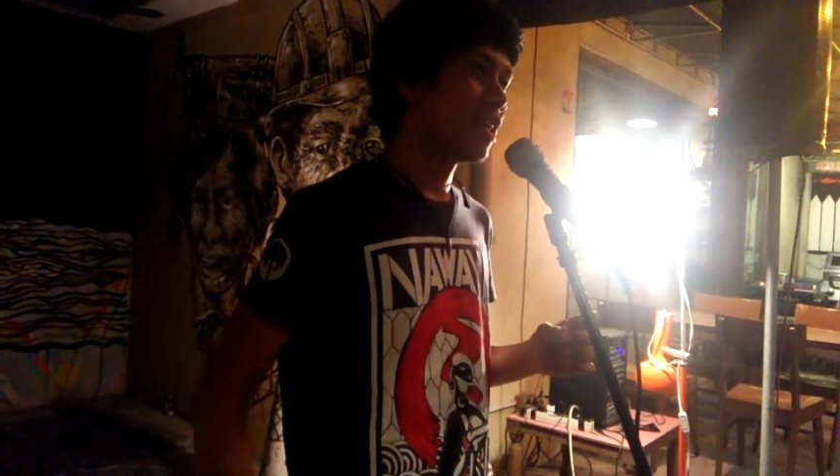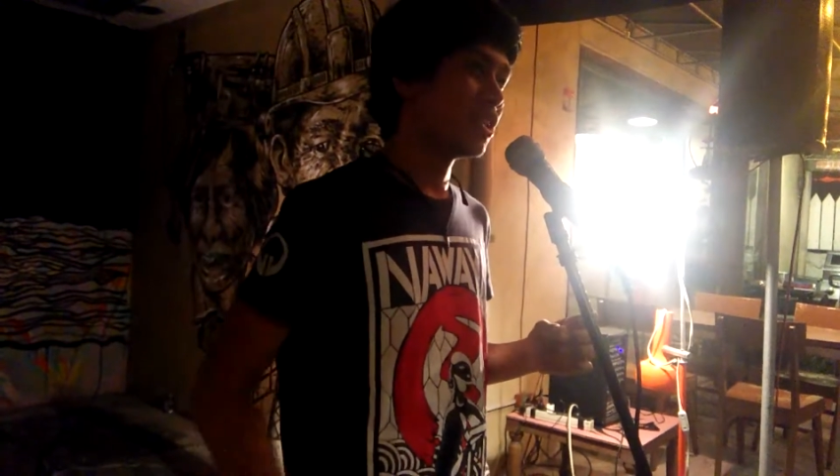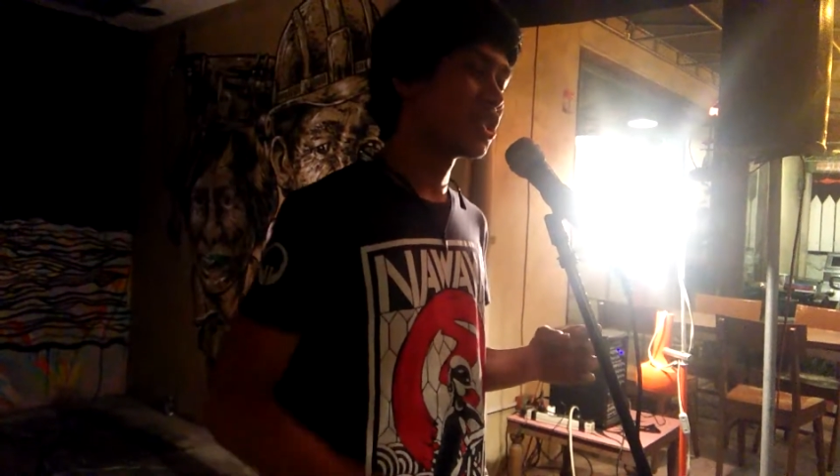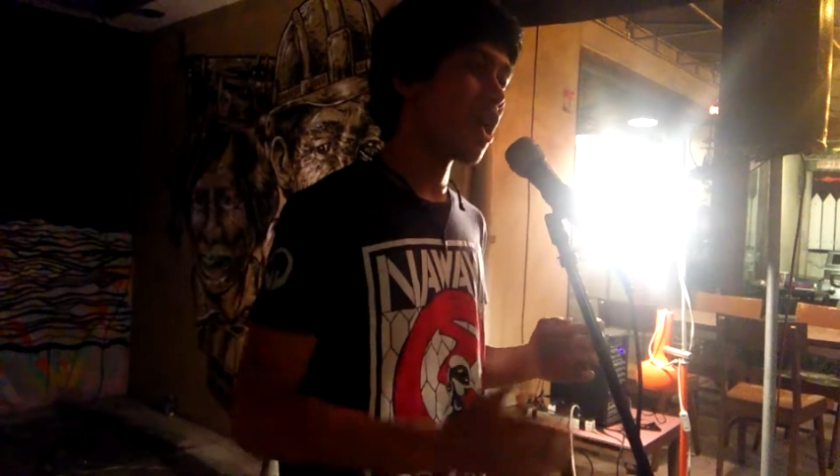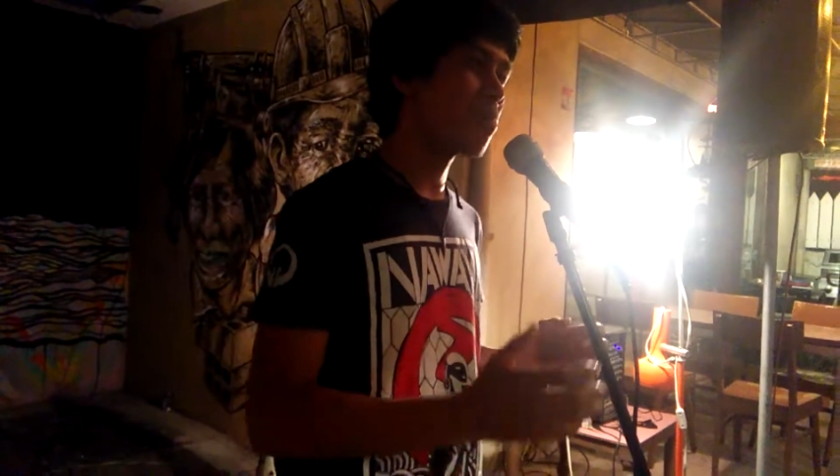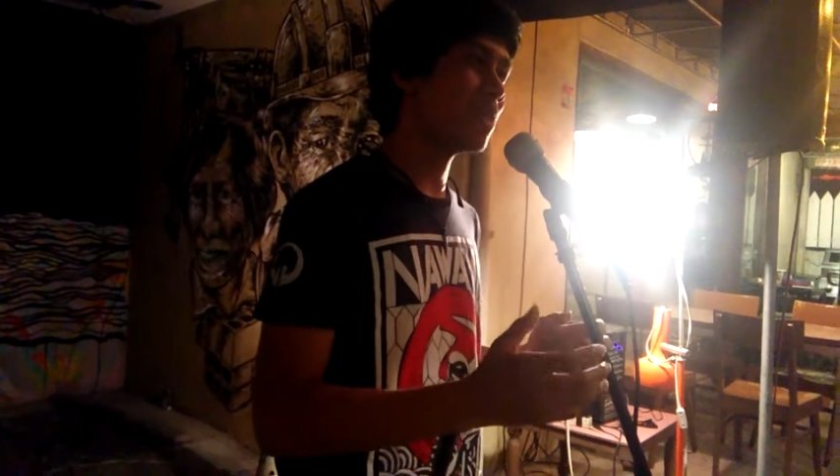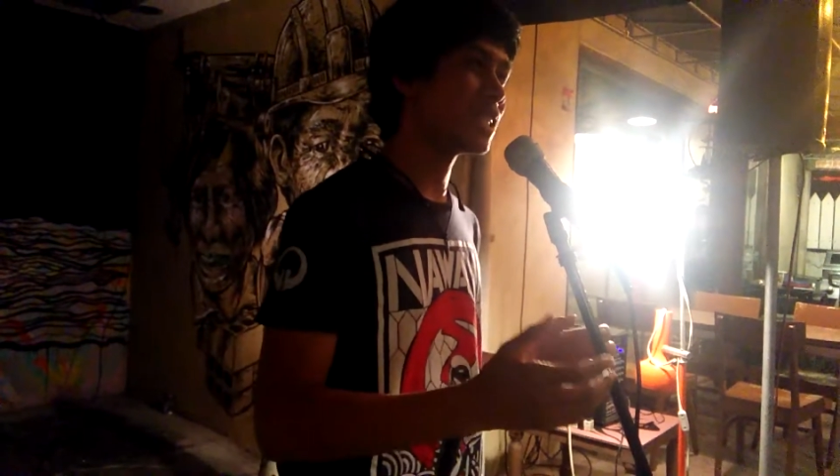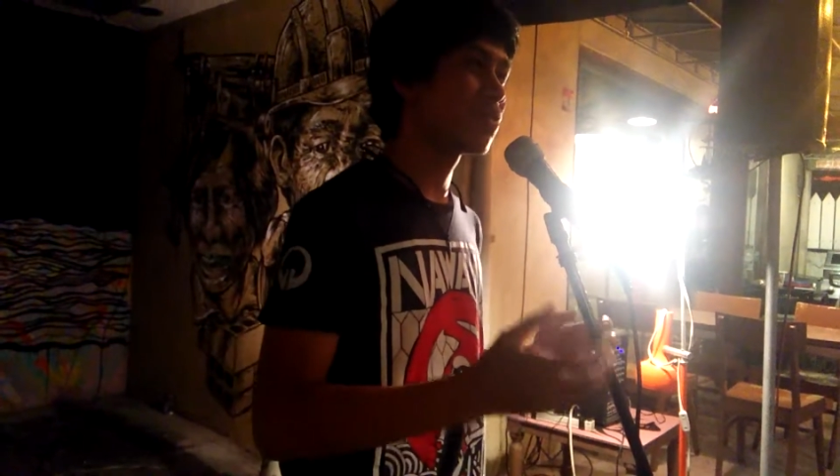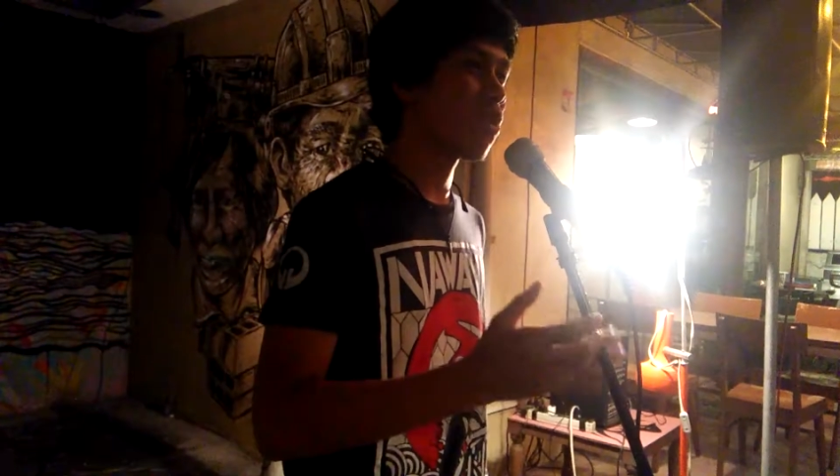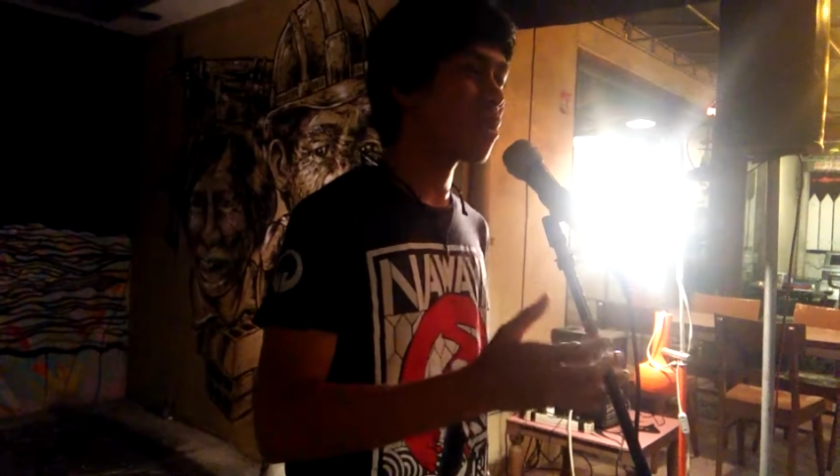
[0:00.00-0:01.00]
The
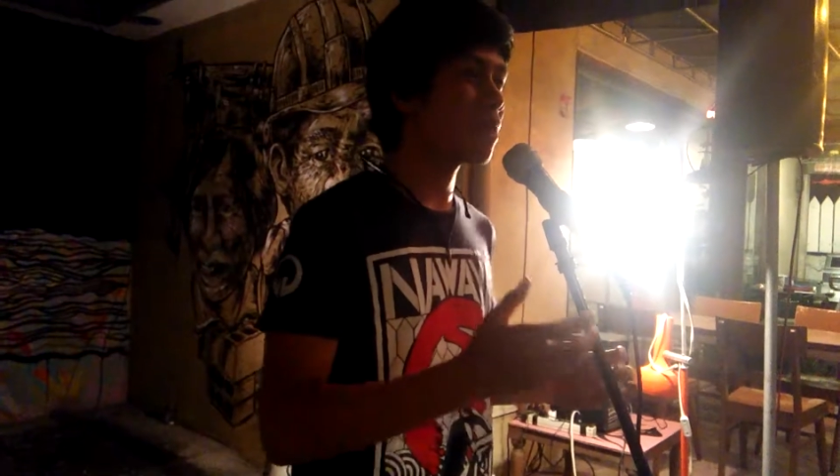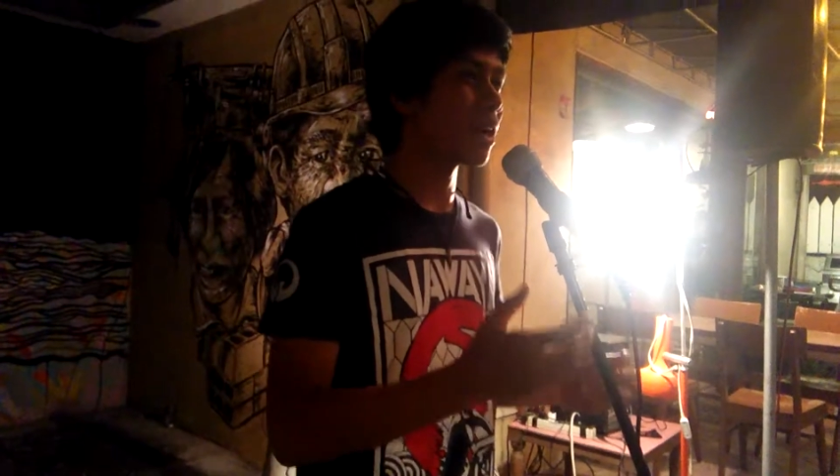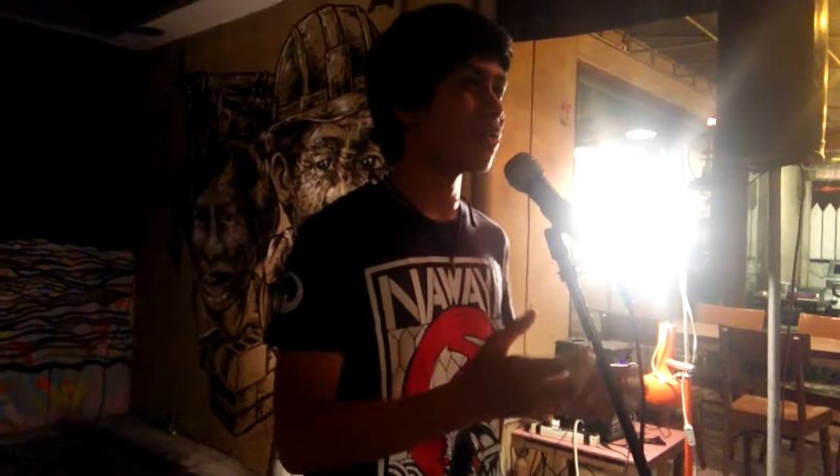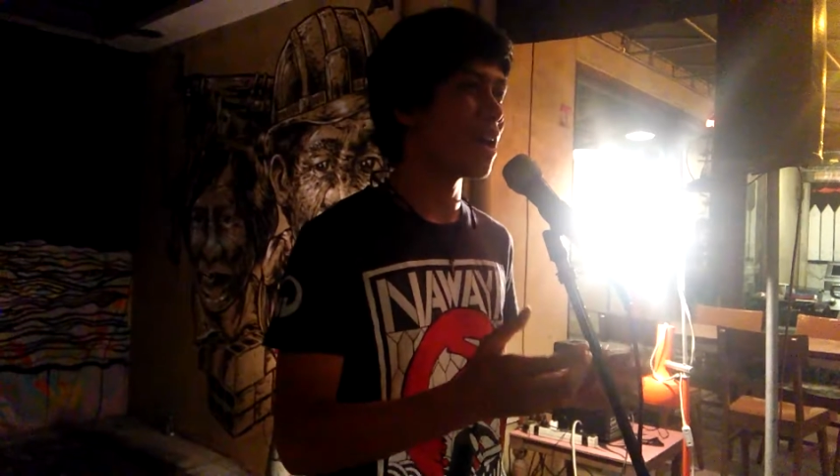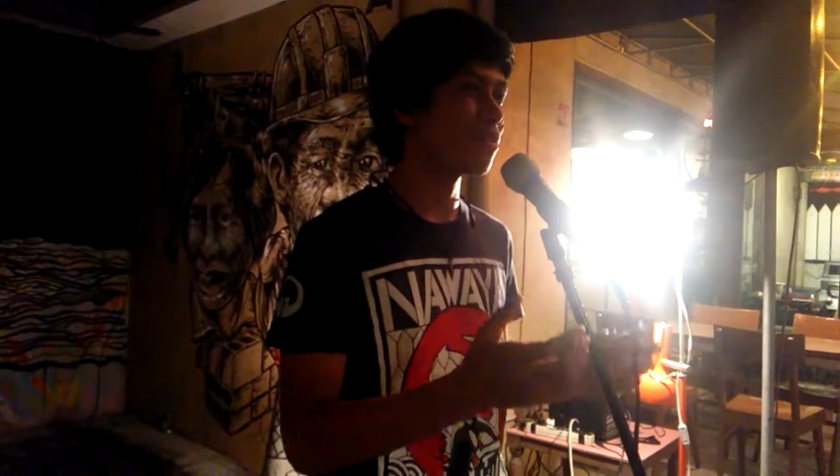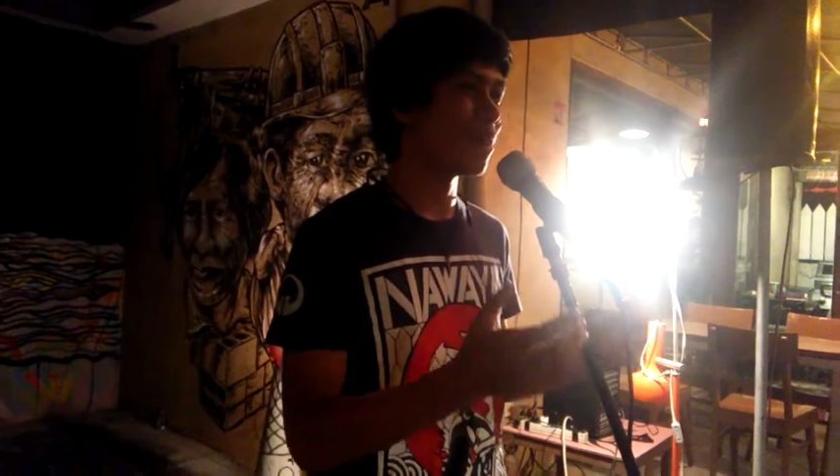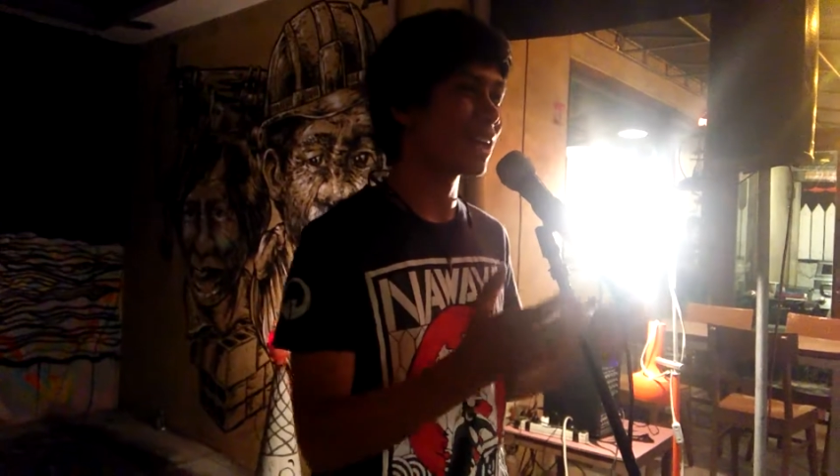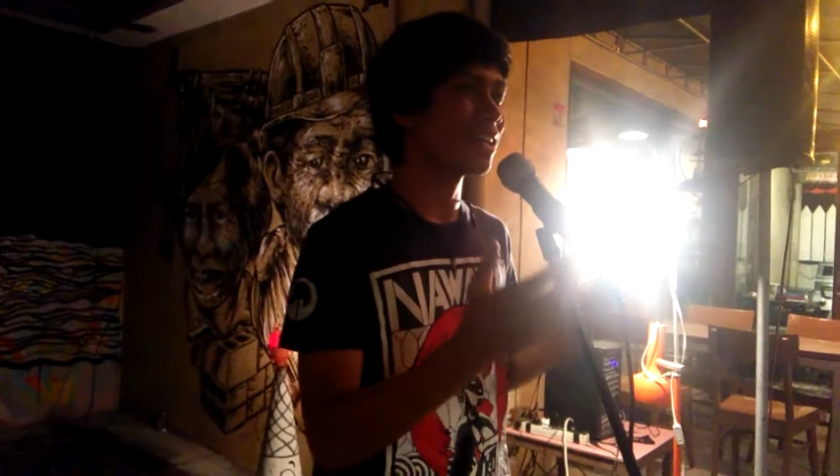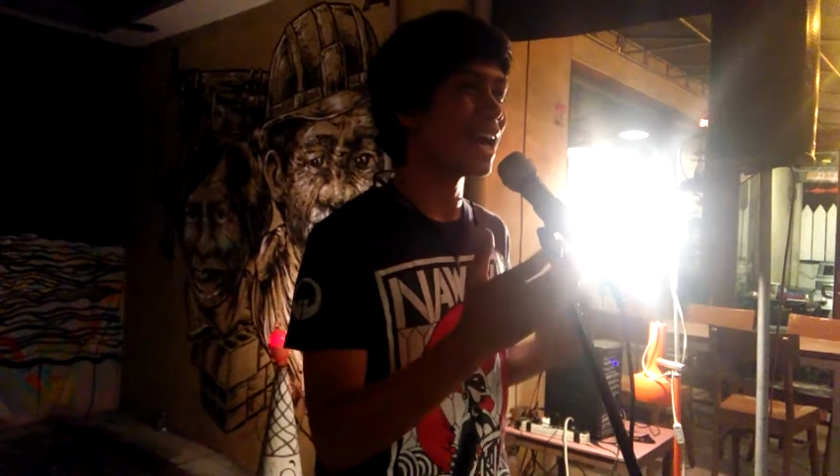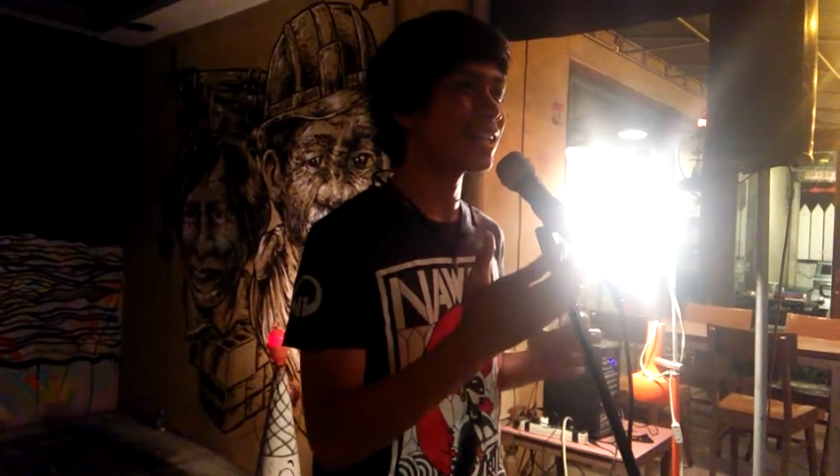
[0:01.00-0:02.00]
droplets forming around my
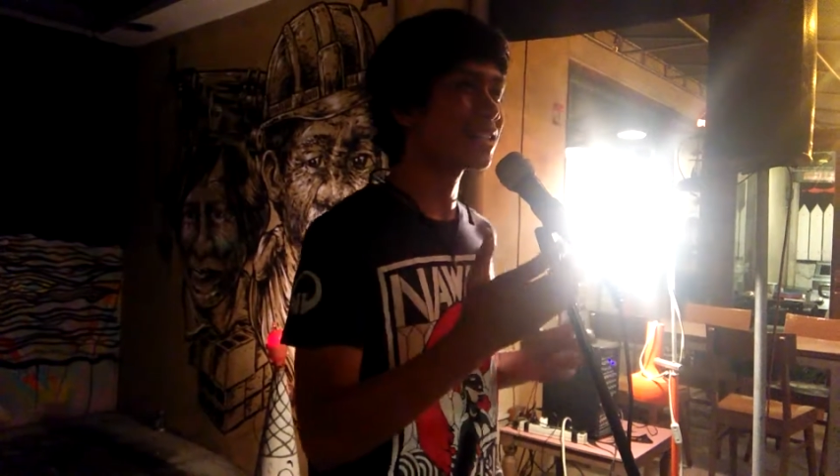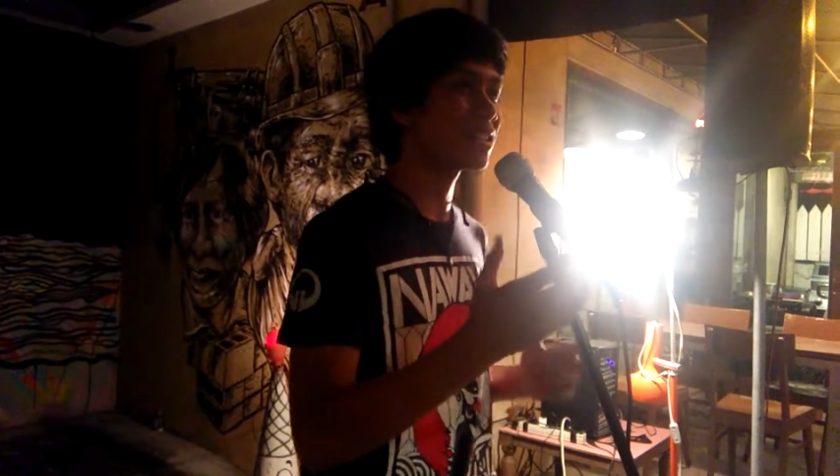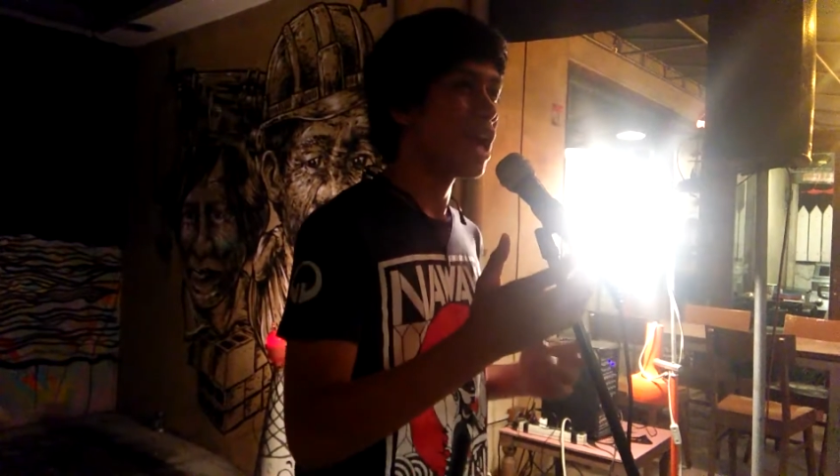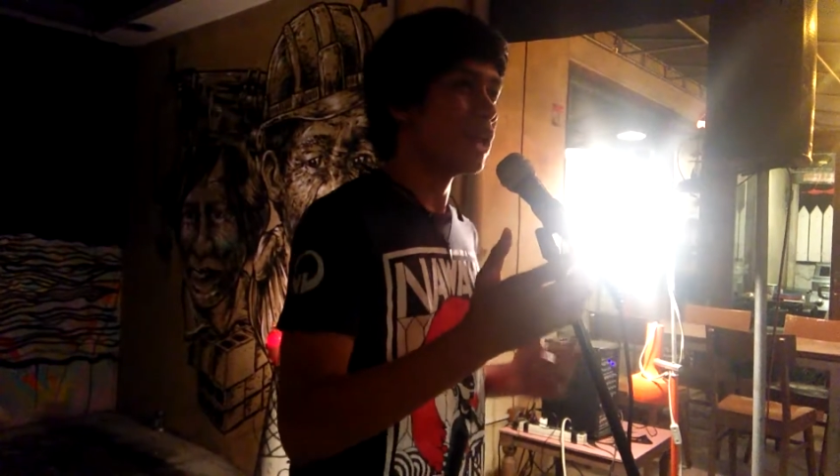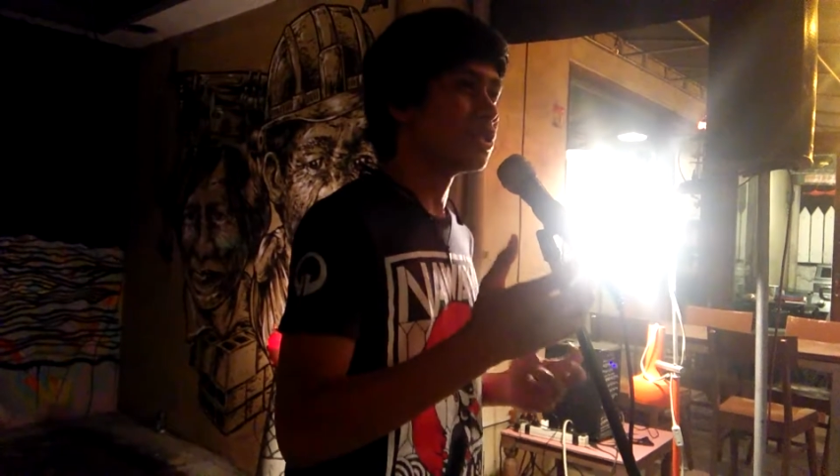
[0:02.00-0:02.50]
glass